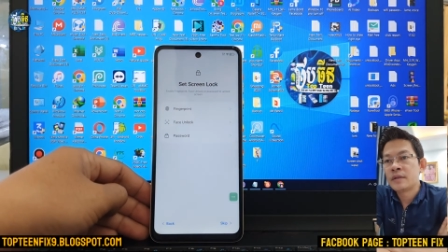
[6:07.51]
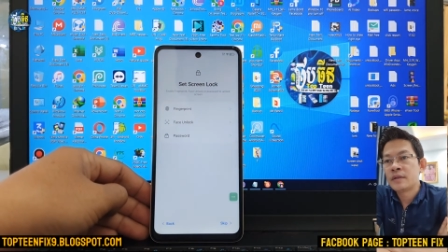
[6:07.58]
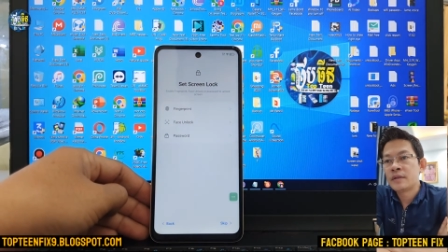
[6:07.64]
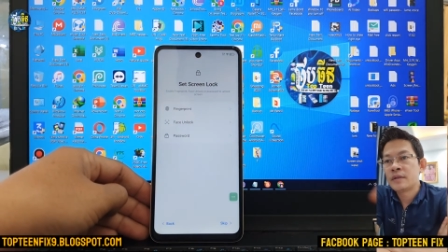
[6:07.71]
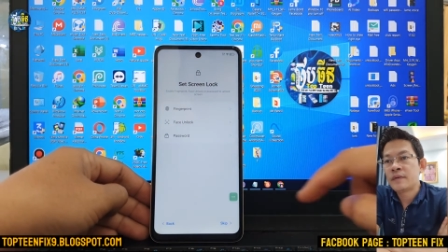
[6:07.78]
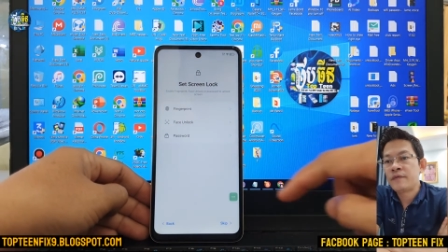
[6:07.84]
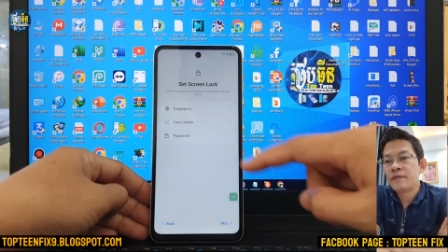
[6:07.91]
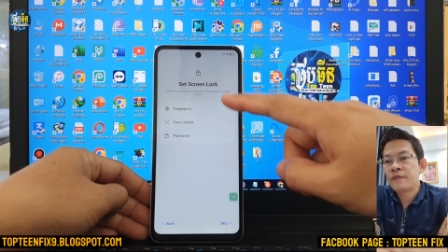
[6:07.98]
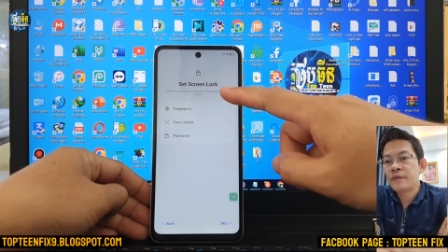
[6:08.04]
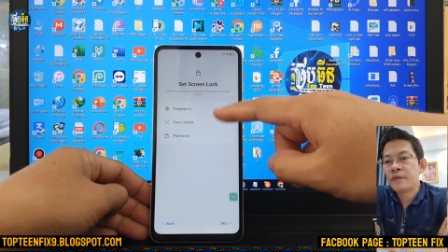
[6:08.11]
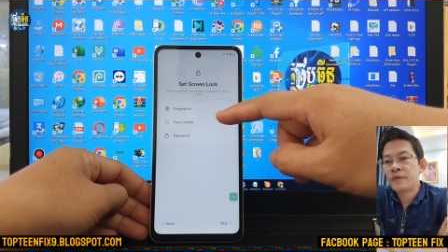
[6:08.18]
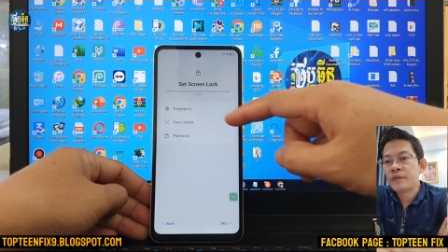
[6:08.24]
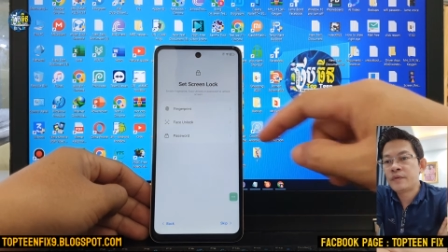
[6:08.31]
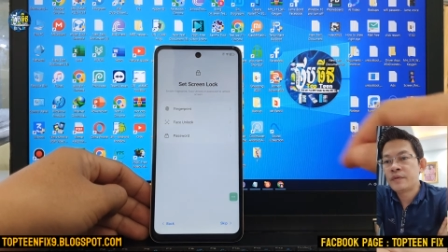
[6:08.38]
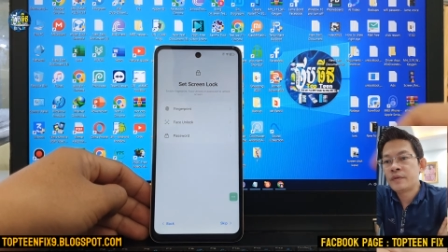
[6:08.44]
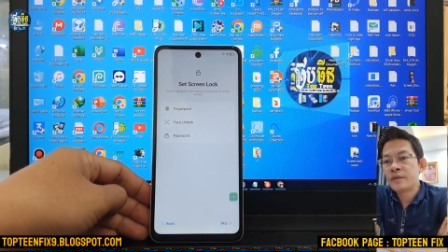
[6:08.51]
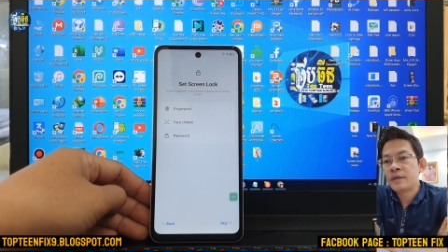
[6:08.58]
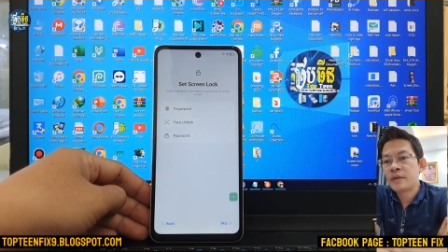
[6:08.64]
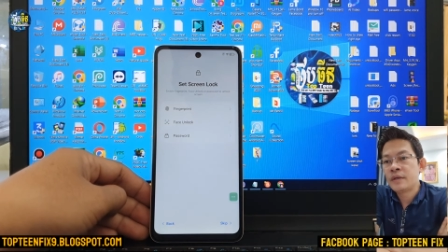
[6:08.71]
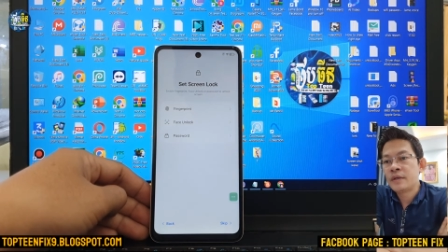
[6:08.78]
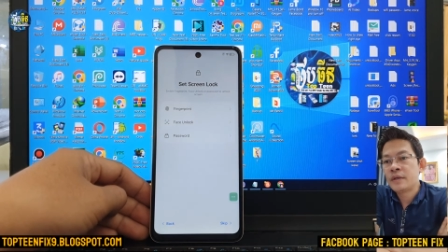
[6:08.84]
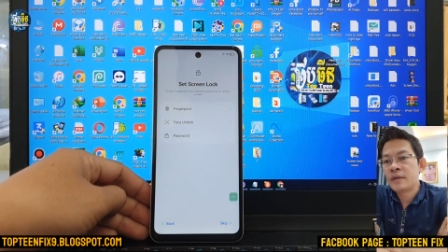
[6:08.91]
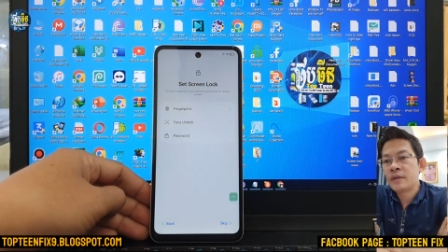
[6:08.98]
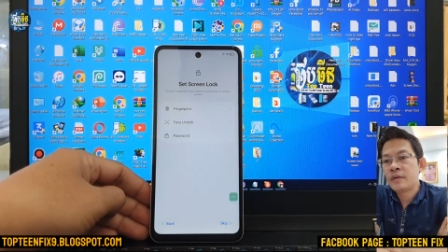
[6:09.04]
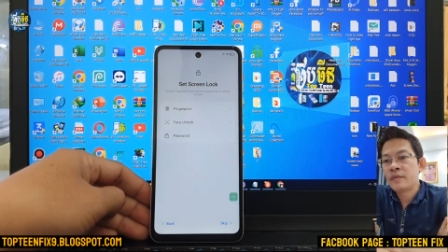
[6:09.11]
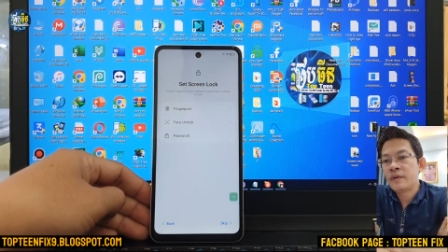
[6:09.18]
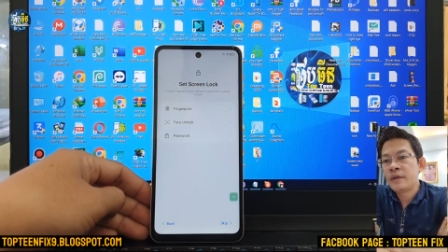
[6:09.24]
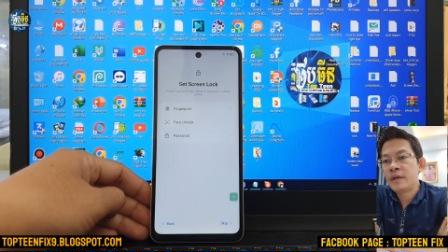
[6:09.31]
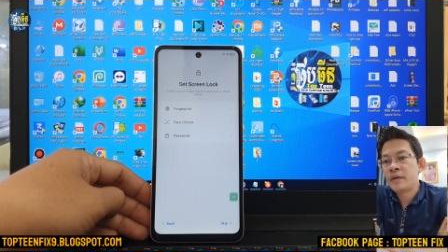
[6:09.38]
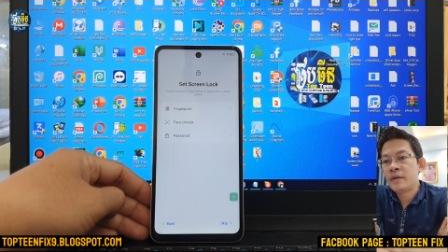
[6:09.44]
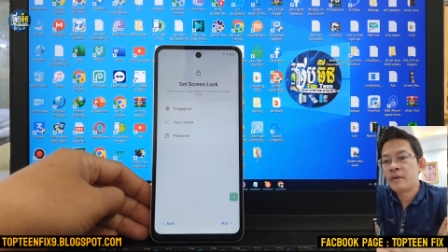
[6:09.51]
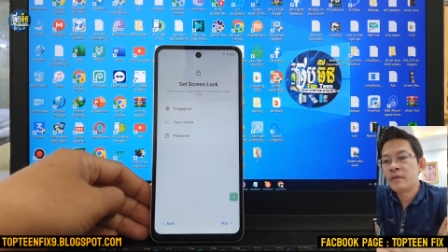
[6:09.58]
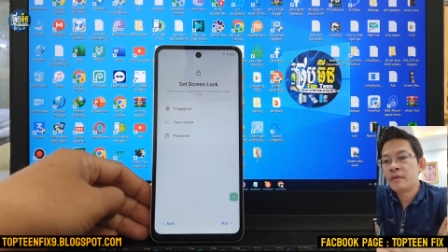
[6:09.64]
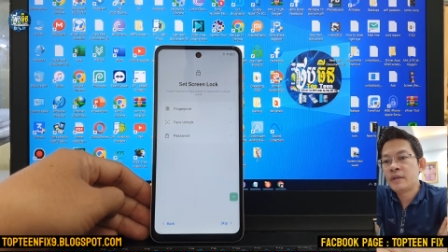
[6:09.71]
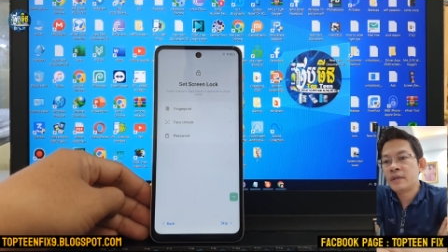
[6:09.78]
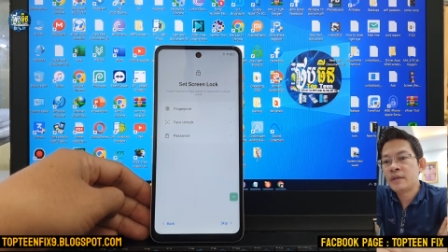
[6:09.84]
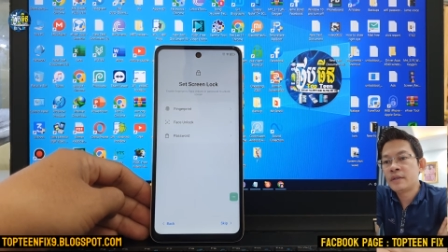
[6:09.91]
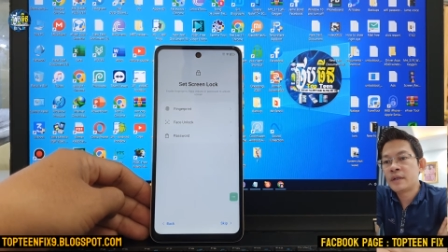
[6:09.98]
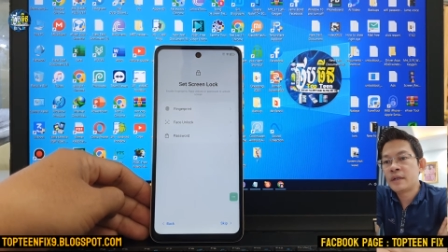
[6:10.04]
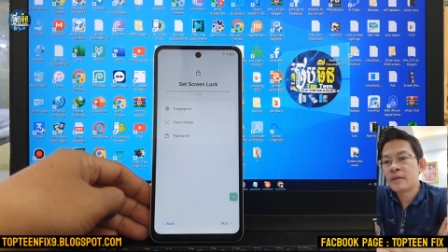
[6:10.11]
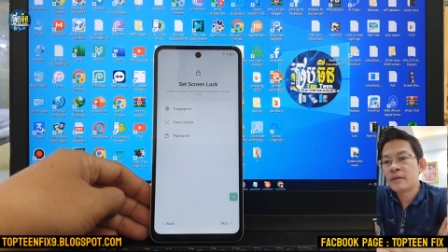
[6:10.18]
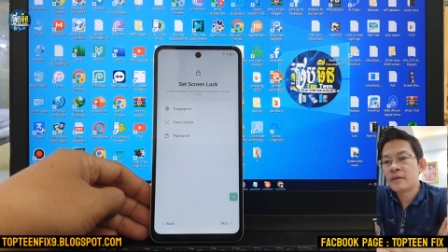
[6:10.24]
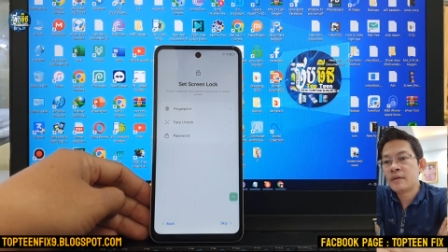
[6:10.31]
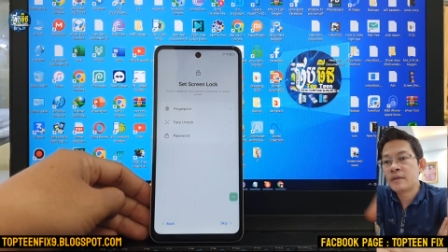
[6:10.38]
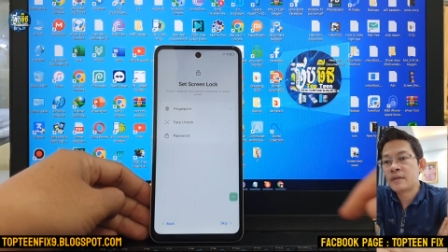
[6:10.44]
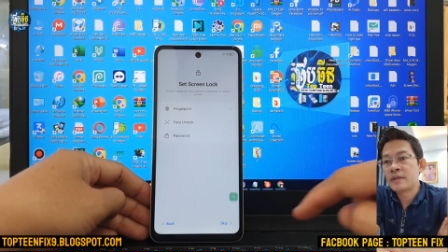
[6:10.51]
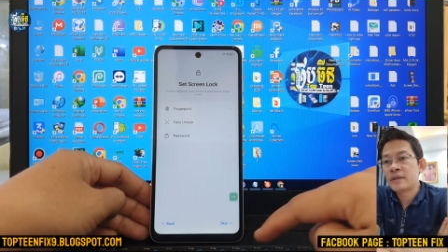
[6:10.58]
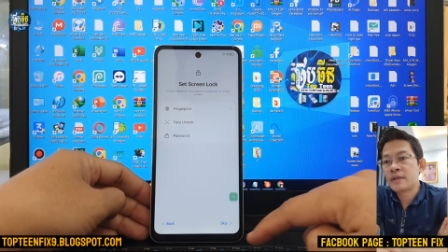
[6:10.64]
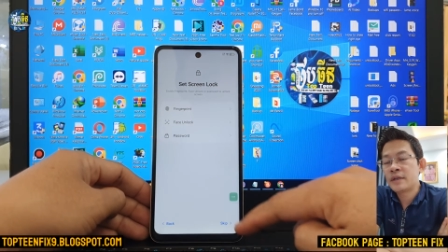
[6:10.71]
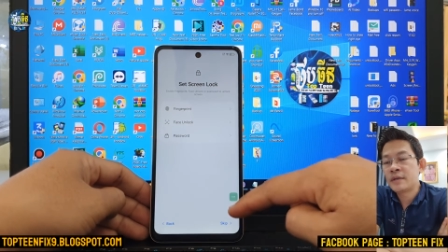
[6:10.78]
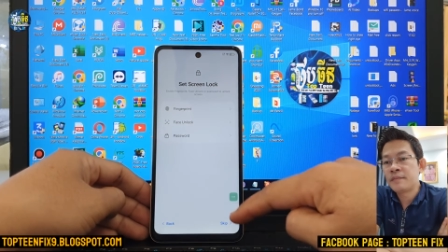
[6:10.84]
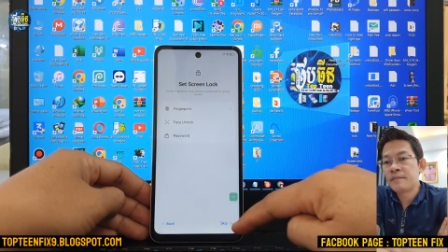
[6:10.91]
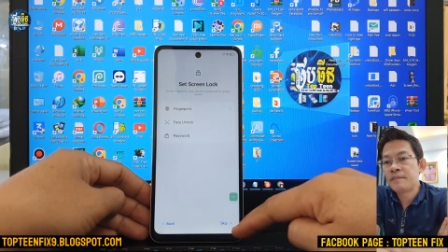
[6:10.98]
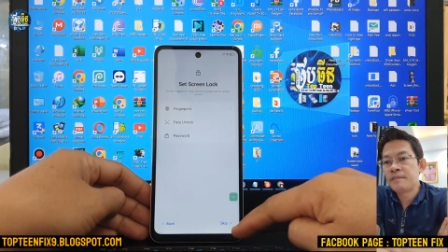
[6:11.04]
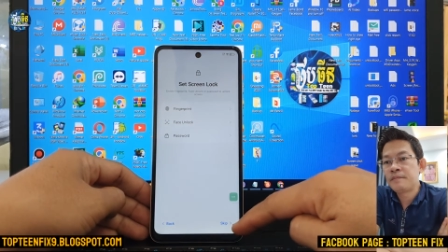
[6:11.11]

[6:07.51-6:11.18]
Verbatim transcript: some phone we can only select on the skip